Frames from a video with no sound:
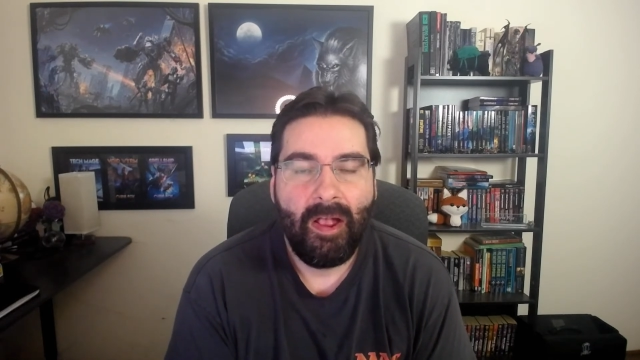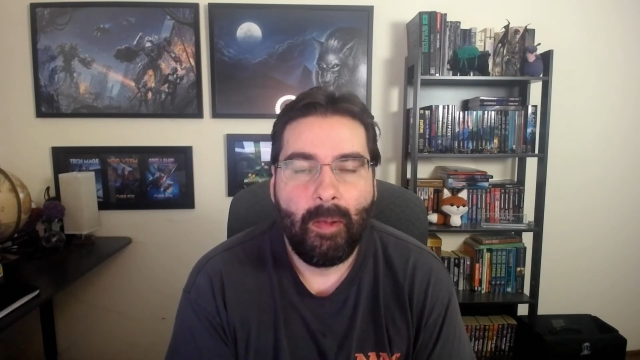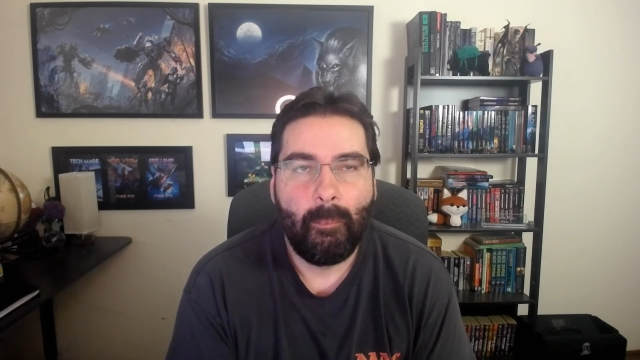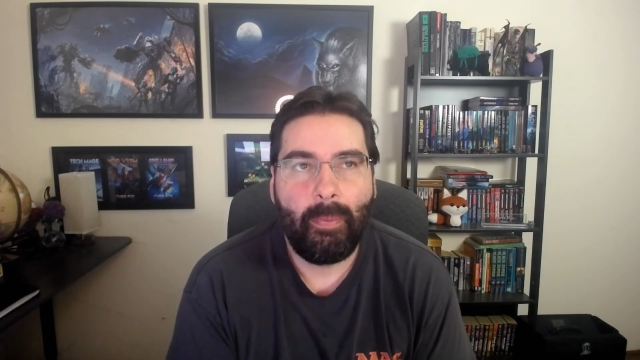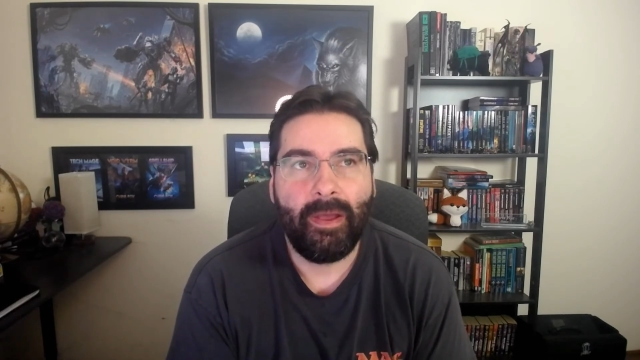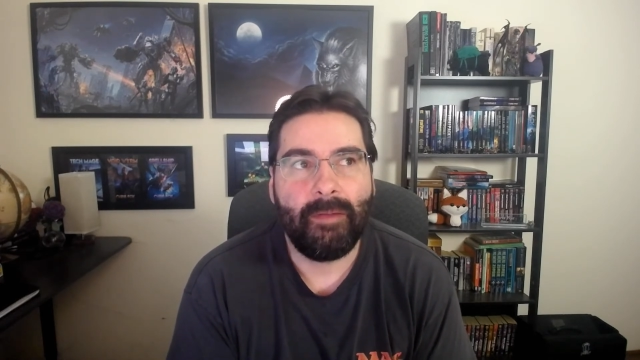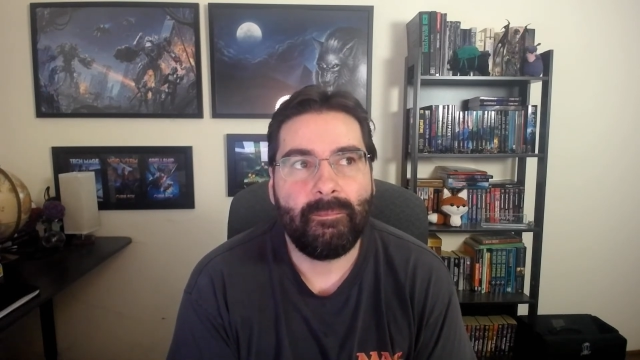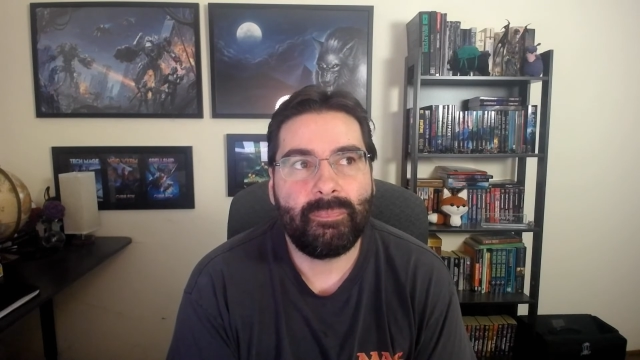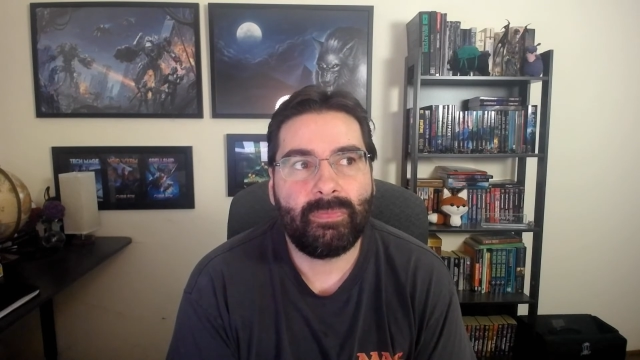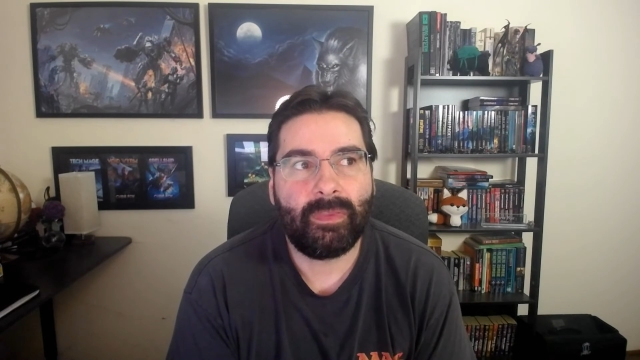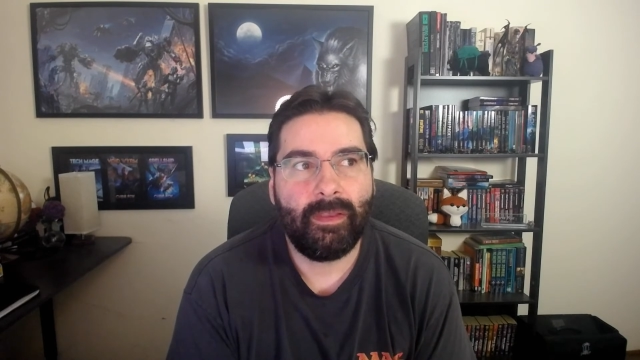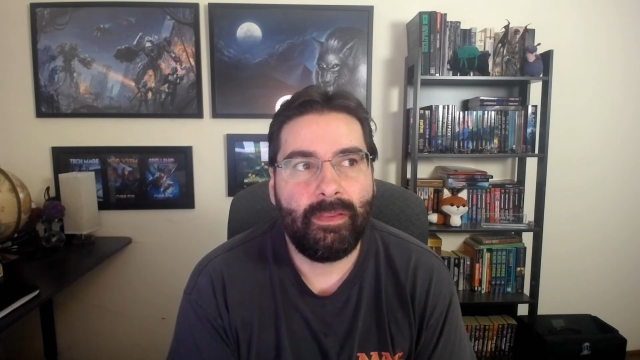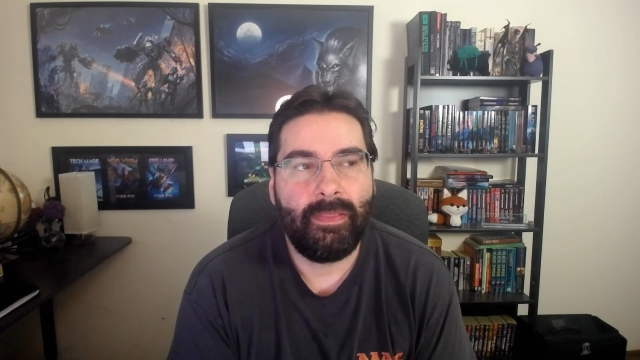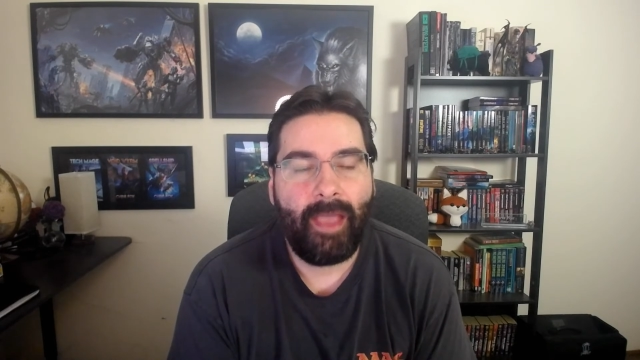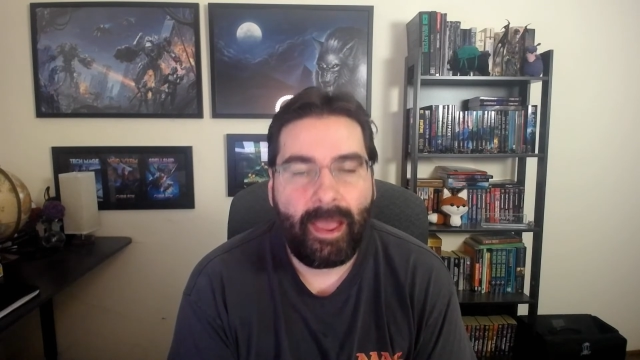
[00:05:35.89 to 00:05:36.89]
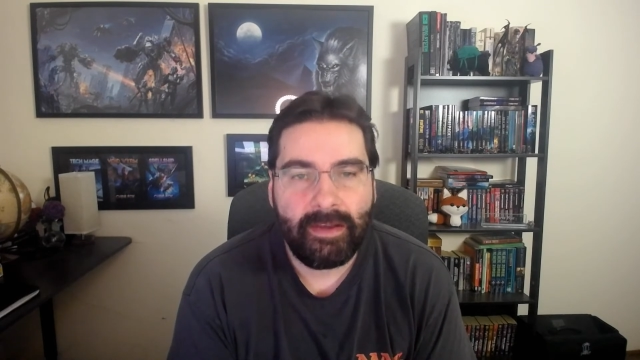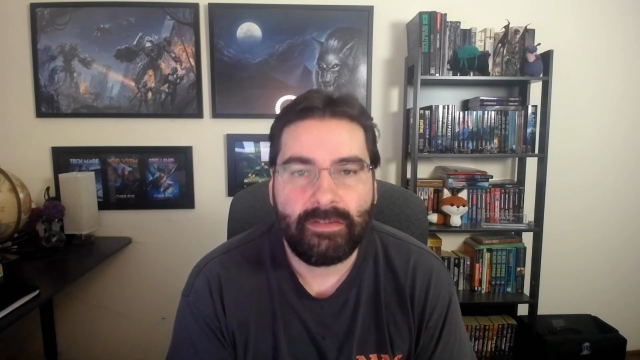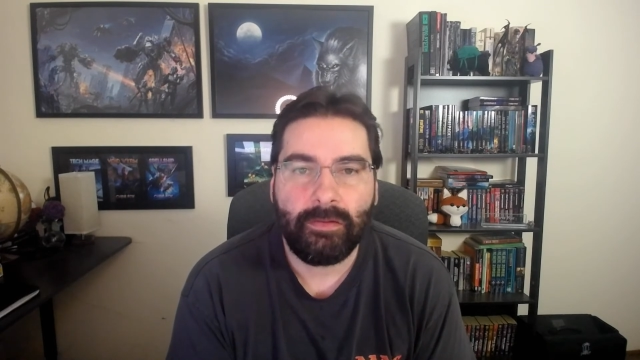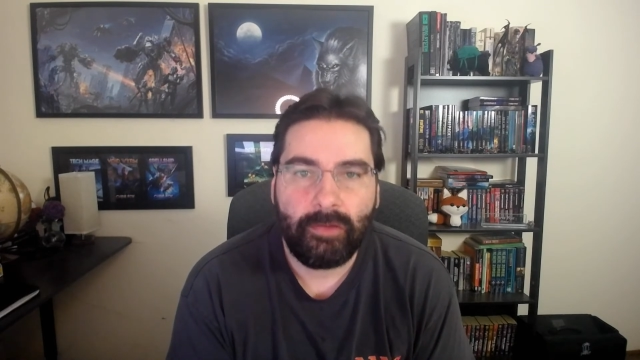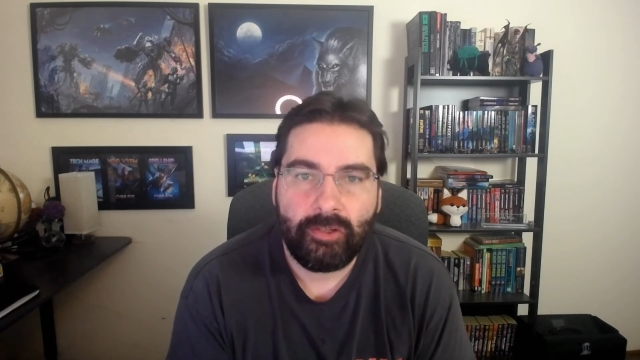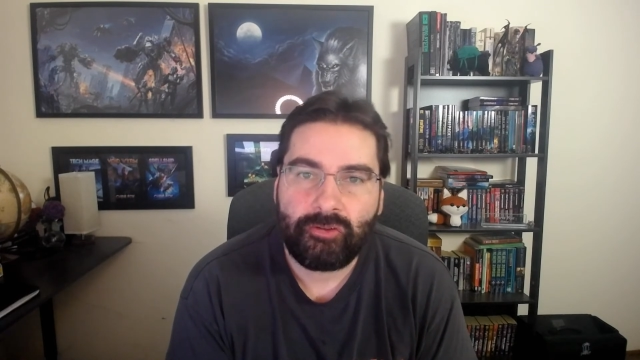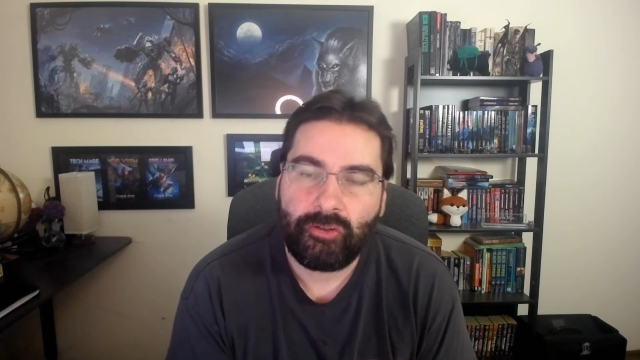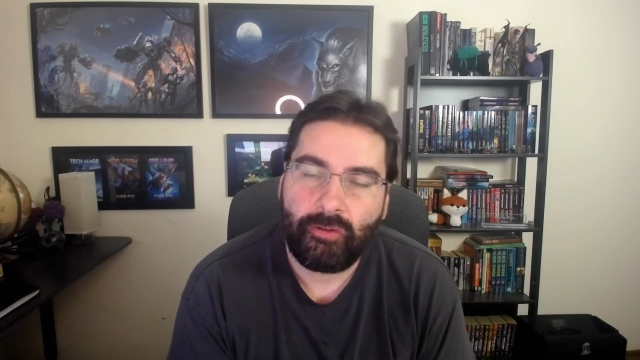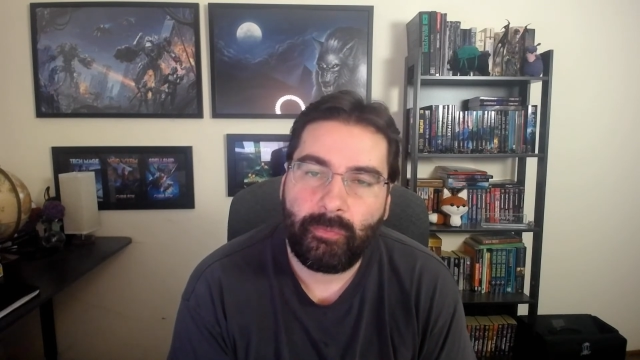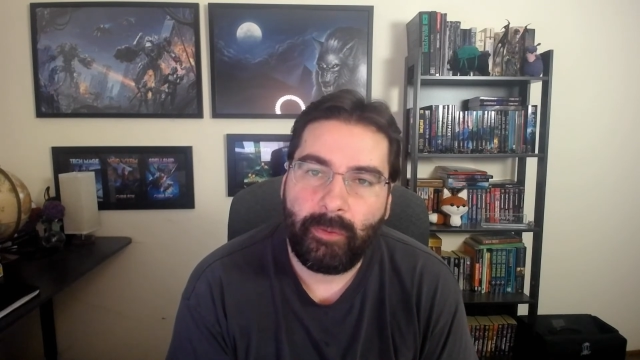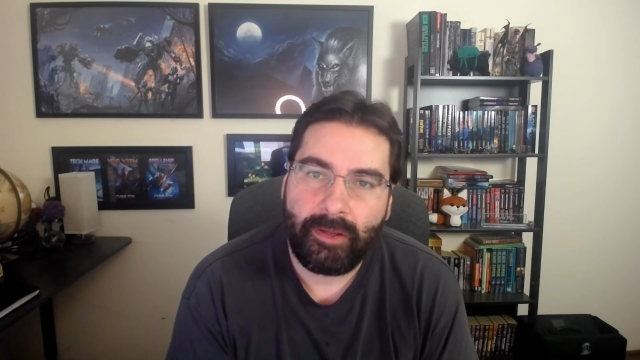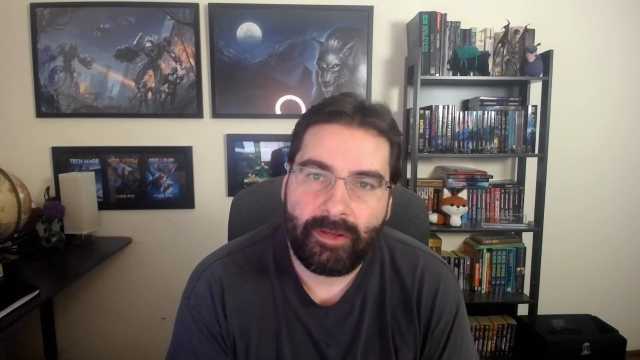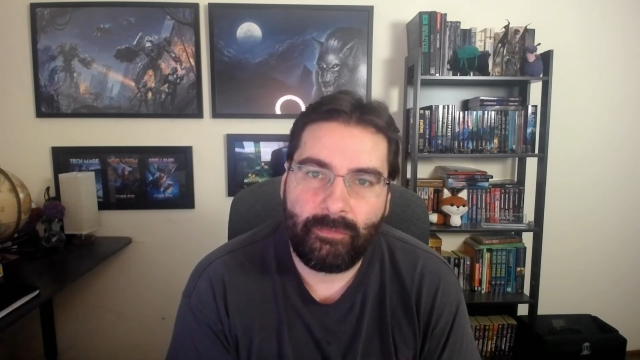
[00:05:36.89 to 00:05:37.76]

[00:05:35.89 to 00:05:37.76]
But that delicious week